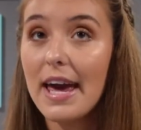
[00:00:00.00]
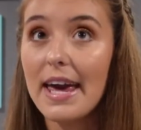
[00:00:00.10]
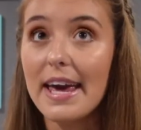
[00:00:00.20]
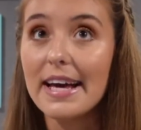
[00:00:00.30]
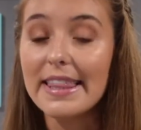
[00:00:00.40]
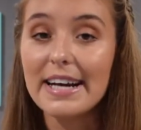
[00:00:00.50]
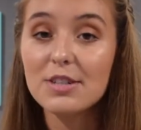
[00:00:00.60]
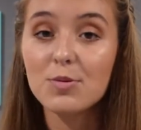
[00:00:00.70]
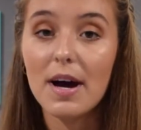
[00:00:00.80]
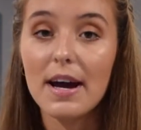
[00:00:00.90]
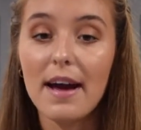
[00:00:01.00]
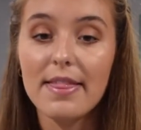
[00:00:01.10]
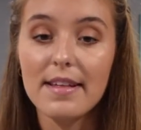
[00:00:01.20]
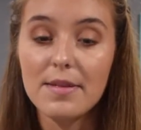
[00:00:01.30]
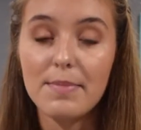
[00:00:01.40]
And that's why I
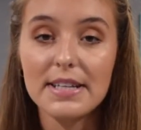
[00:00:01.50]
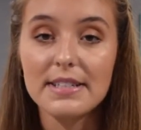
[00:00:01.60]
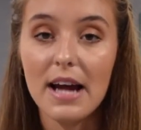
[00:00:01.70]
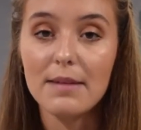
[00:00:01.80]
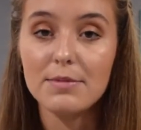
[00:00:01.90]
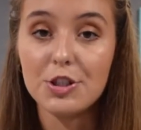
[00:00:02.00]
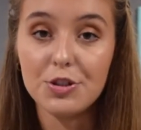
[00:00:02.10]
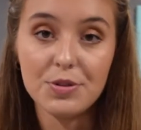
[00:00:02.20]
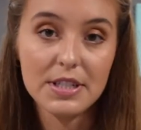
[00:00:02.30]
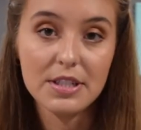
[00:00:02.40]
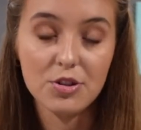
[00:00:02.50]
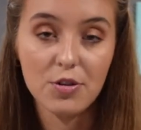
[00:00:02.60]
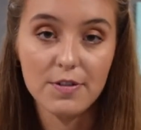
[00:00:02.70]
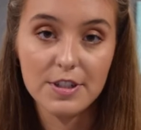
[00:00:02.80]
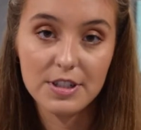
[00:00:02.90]
think the best time to do this is
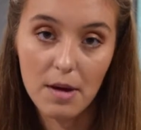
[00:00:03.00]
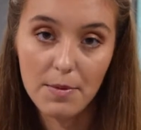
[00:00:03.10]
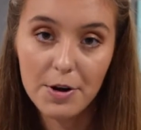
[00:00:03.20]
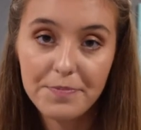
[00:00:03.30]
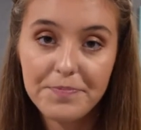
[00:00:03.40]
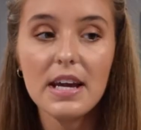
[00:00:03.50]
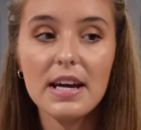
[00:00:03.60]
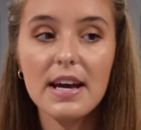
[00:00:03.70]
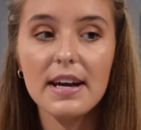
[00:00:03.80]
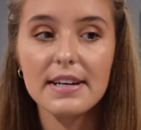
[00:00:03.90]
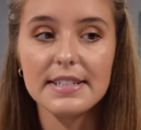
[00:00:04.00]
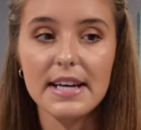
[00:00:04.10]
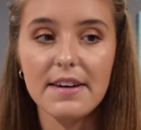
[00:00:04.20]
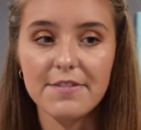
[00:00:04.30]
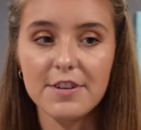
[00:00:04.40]
over the summer. And
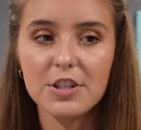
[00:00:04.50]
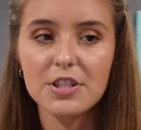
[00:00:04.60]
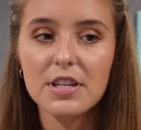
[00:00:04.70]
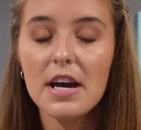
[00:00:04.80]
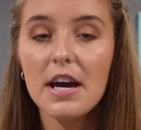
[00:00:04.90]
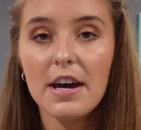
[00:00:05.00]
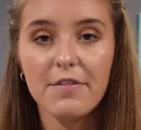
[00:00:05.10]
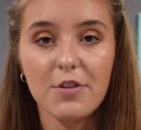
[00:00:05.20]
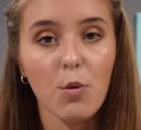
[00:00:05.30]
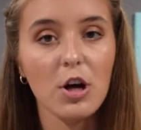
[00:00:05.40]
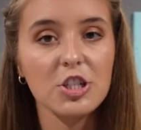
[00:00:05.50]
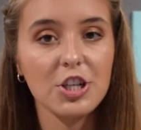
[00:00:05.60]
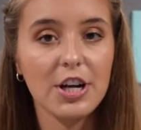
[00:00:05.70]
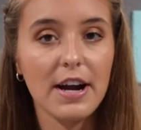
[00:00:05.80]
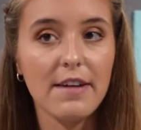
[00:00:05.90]
at first, if you're washing
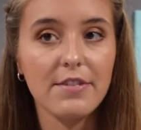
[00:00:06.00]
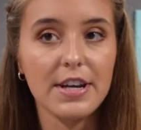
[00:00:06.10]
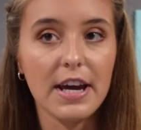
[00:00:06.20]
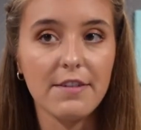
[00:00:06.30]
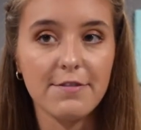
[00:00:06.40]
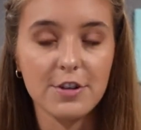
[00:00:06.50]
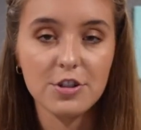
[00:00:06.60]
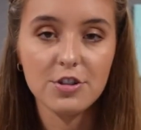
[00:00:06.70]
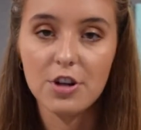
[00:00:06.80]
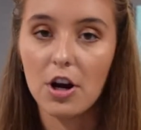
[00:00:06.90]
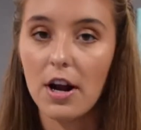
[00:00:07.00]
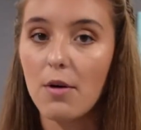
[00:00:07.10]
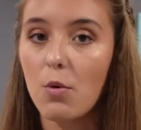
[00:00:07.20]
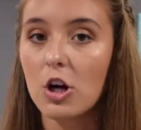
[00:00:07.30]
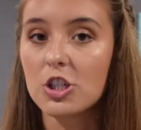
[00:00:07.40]
your hair every day, first start
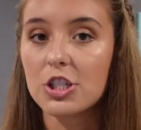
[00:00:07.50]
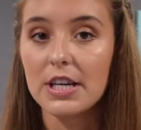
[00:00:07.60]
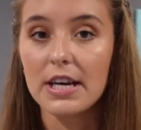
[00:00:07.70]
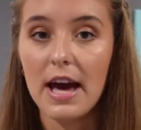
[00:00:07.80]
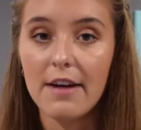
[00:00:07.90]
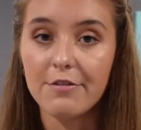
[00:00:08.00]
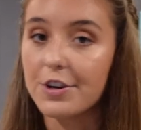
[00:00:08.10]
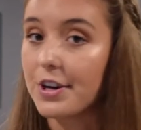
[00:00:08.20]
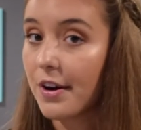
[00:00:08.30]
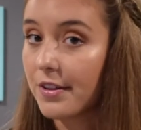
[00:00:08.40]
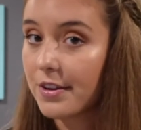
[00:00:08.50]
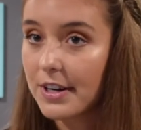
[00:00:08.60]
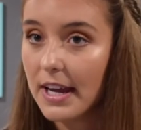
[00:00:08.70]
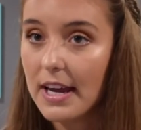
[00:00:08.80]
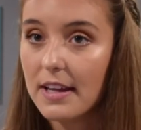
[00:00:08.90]
out washing it every other
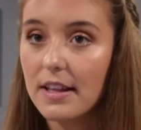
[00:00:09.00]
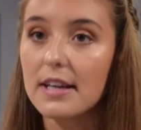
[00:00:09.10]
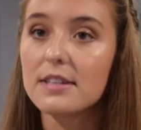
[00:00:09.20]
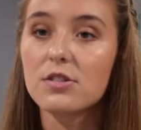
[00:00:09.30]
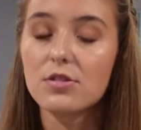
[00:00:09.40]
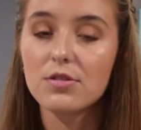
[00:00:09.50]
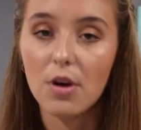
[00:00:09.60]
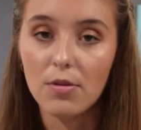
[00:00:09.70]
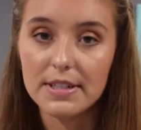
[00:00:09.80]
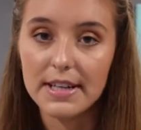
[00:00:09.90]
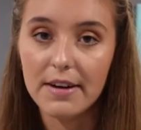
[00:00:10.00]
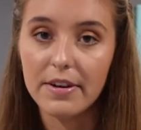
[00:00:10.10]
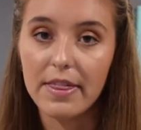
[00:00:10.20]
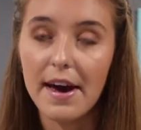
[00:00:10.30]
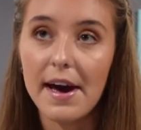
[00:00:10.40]
day, like tone it down
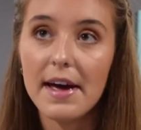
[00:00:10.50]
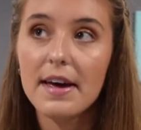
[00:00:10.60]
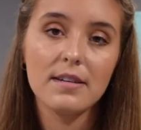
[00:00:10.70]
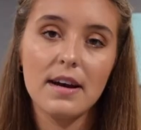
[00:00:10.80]
to that.